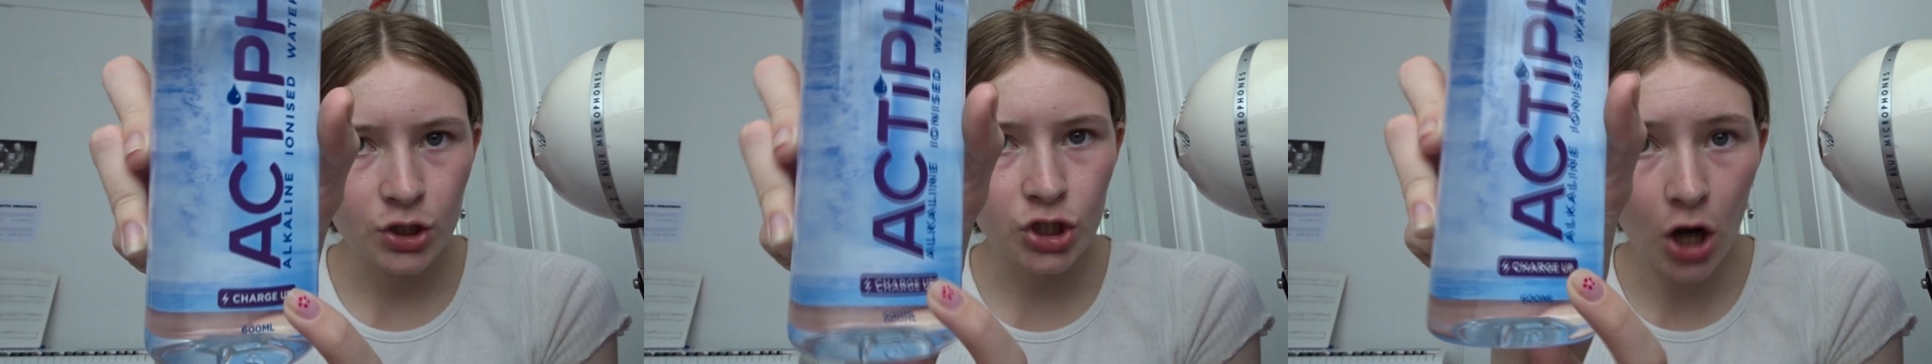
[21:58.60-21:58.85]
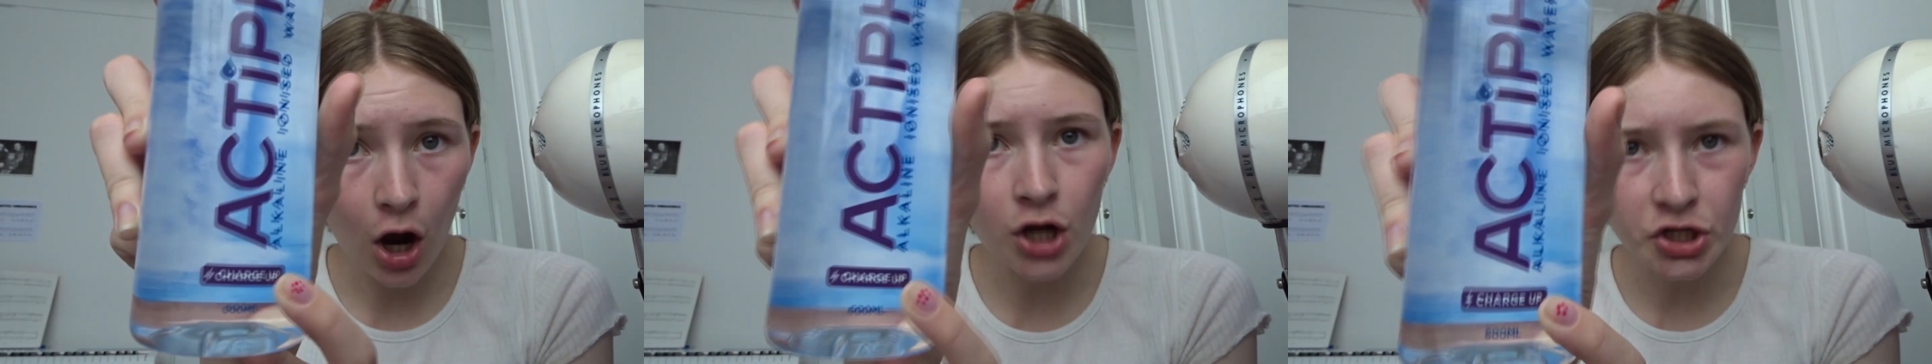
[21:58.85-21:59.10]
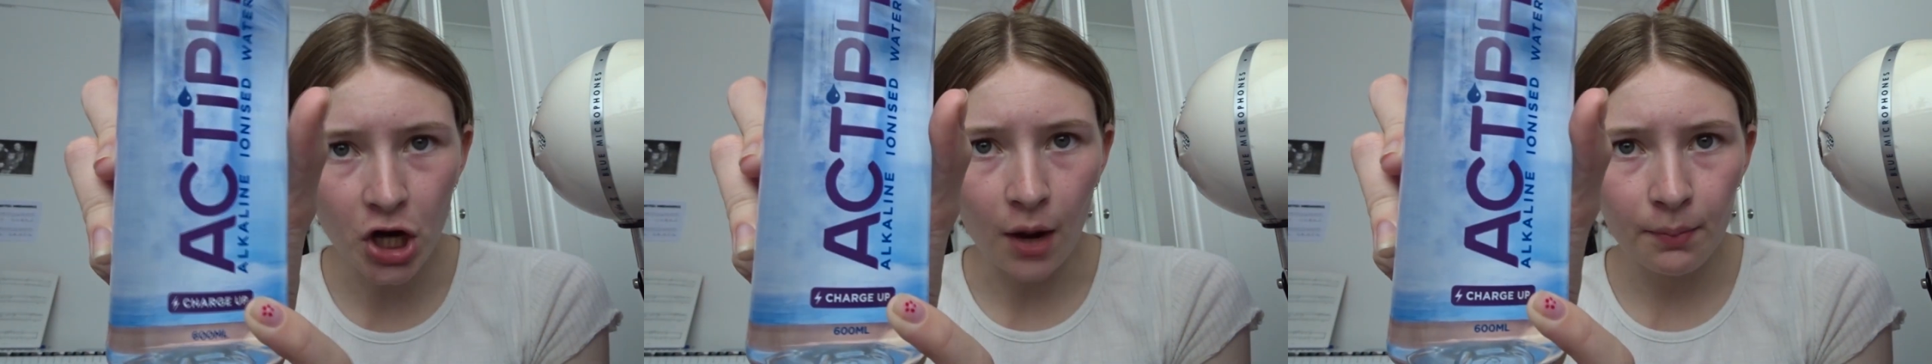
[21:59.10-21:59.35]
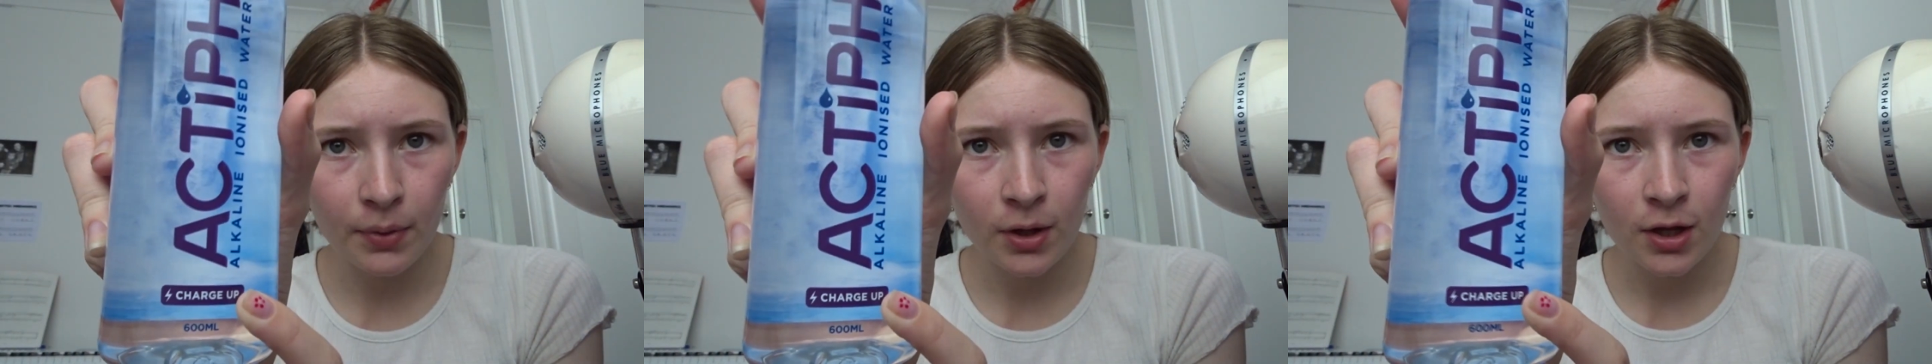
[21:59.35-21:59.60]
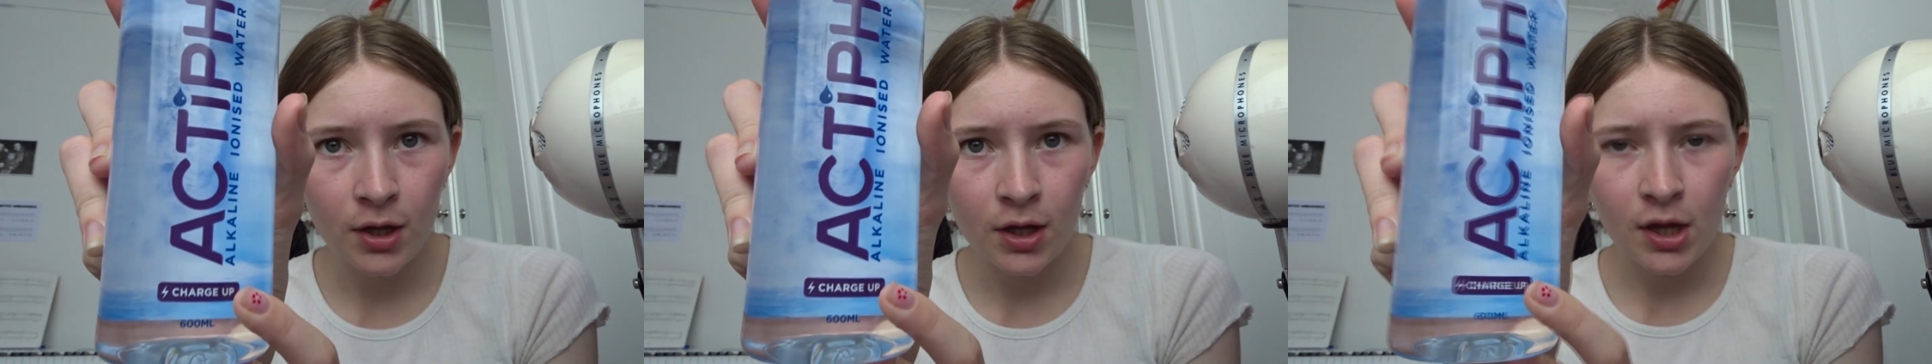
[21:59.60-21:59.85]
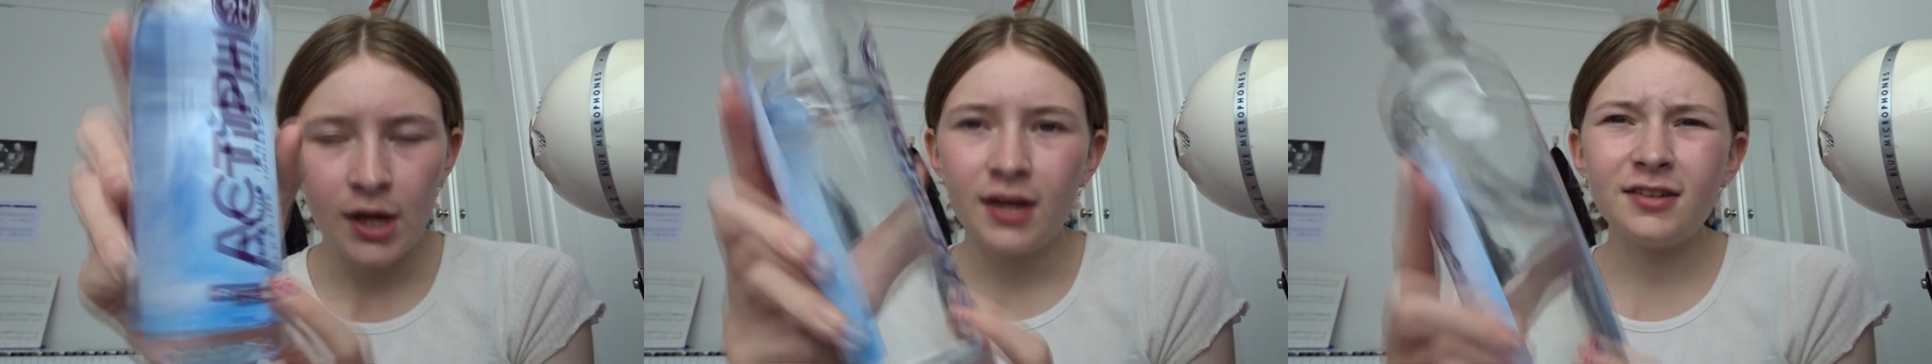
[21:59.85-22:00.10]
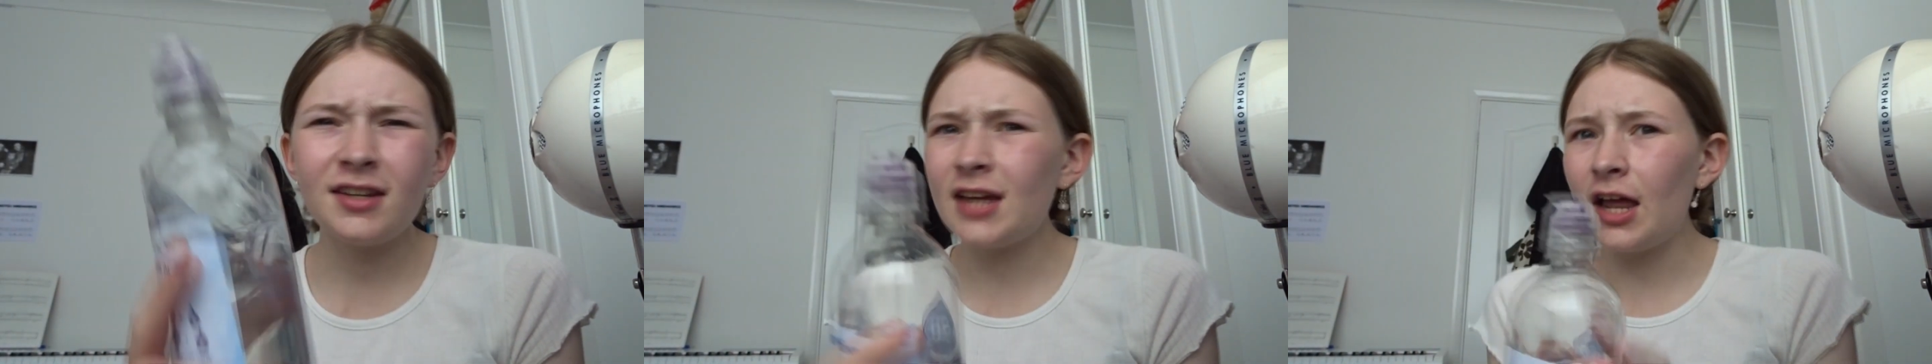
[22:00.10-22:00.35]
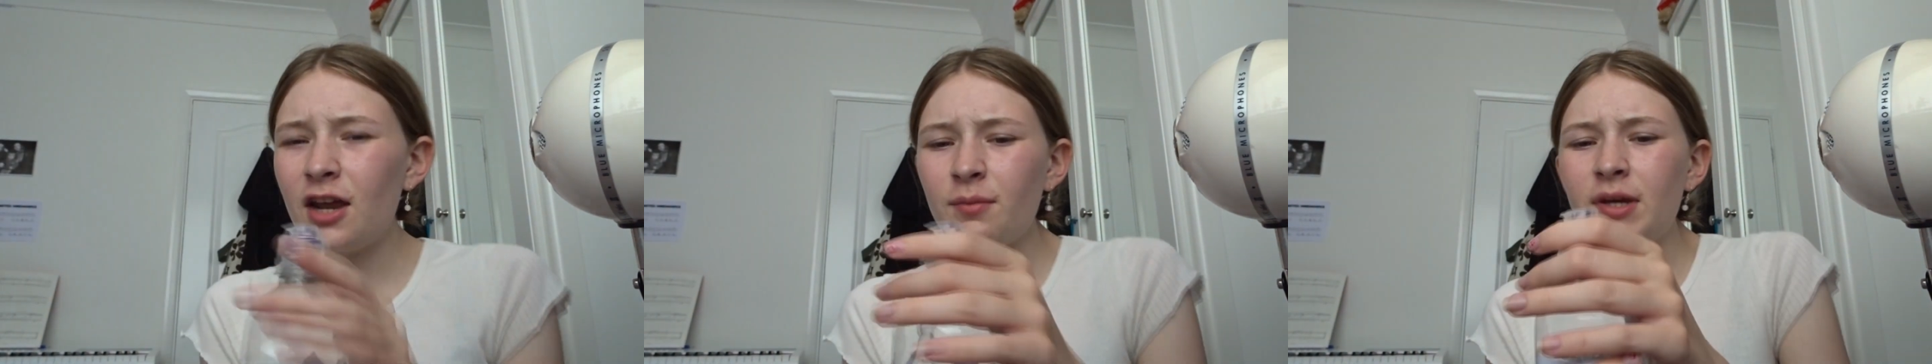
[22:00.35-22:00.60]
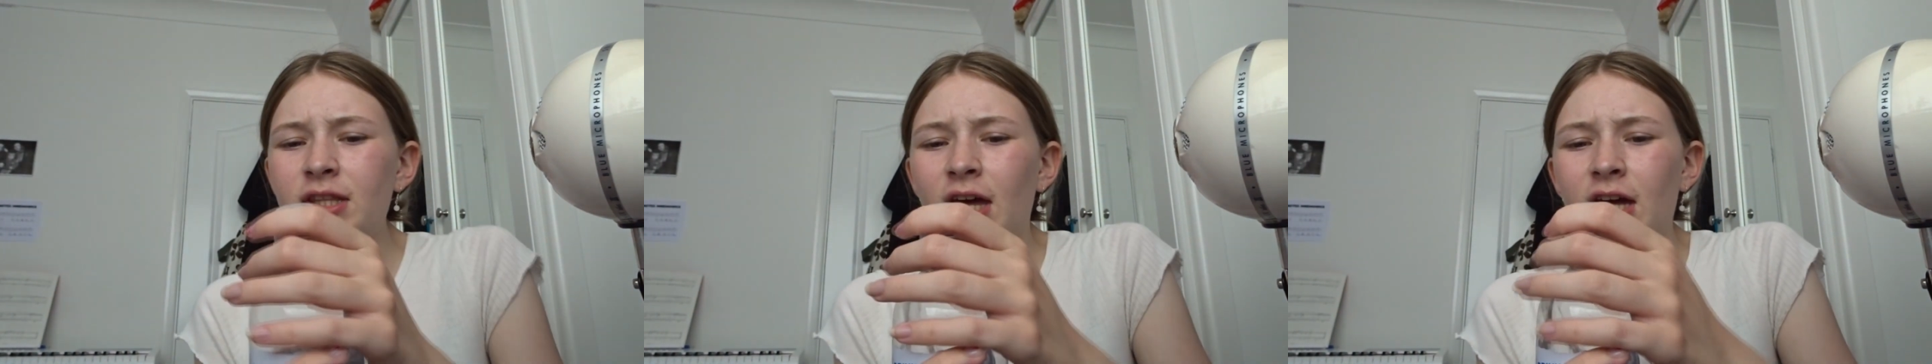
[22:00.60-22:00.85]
Charge up. Is it telling me